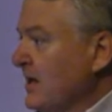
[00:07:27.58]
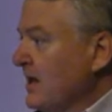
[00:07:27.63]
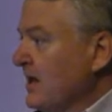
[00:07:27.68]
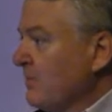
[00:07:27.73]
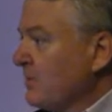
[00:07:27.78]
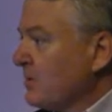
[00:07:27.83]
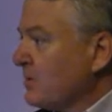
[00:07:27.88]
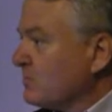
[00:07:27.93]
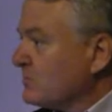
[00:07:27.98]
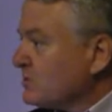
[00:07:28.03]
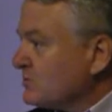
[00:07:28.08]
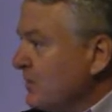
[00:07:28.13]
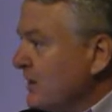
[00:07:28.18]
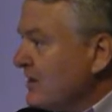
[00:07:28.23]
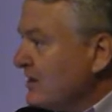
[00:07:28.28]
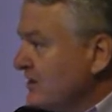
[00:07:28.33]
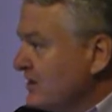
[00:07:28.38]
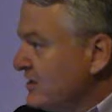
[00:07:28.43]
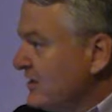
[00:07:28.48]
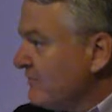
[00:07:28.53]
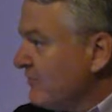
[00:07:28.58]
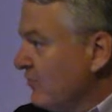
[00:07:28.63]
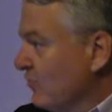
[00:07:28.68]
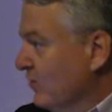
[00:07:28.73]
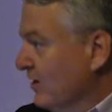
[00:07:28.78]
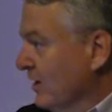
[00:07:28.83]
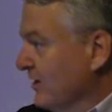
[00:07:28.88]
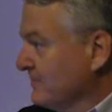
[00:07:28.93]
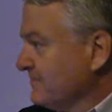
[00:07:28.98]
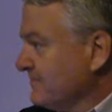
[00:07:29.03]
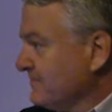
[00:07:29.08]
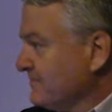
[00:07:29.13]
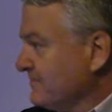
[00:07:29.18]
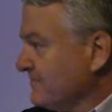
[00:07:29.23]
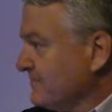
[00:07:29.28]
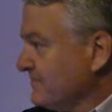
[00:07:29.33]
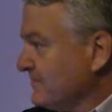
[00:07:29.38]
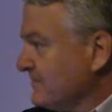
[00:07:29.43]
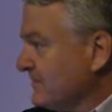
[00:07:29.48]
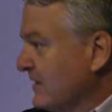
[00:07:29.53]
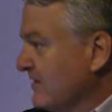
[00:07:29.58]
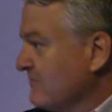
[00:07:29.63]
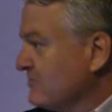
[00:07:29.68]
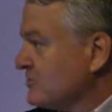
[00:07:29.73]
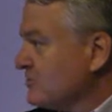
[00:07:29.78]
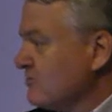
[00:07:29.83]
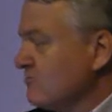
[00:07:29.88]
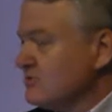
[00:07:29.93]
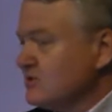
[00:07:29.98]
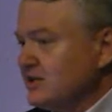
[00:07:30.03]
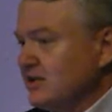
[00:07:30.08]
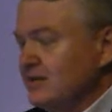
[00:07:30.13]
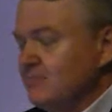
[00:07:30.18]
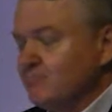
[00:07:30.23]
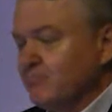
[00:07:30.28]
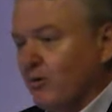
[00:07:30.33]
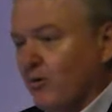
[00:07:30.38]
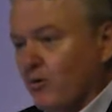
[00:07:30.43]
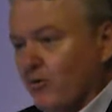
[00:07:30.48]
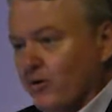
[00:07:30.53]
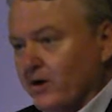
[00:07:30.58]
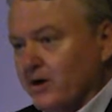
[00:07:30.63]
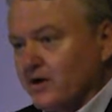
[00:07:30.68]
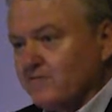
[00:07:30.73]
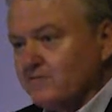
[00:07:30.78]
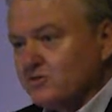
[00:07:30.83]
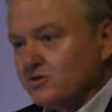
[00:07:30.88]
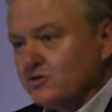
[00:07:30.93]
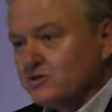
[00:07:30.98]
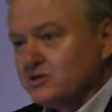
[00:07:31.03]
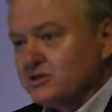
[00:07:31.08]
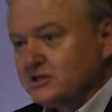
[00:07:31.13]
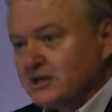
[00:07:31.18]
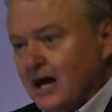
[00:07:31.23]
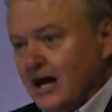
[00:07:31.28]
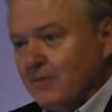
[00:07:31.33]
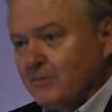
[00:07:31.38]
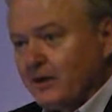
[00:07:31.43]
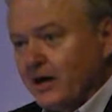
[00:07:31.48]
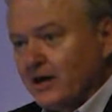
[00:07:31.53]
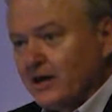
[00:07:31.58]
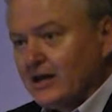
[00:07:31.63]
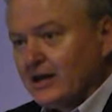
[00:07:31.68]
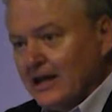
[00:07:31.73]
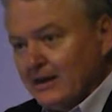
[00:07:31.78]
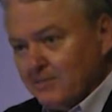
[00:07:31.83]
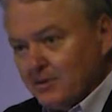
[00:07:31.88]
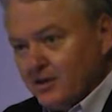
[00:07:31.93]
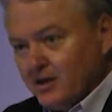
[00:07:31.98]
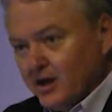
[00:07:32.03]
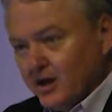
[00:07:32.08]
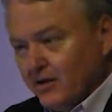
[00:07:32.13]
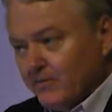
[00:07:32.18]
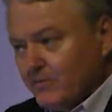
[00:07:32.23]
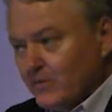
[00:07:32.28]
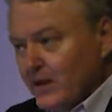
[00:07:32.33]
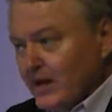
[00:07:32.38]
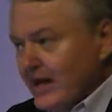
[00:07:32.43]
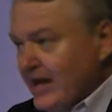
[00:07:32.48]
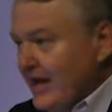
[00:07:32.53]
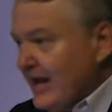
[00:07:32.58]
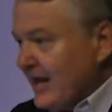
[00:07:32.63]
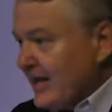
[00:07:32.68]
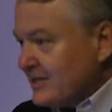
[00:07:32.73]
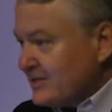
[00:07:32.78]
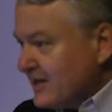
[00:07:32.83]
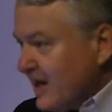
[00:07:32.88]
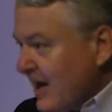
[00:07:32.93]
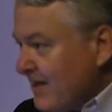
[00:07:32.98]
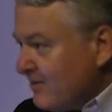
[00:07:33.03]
but I'm going to explain it a different way. If it starts to get boring, if it starts to get complicated, let me know. It's not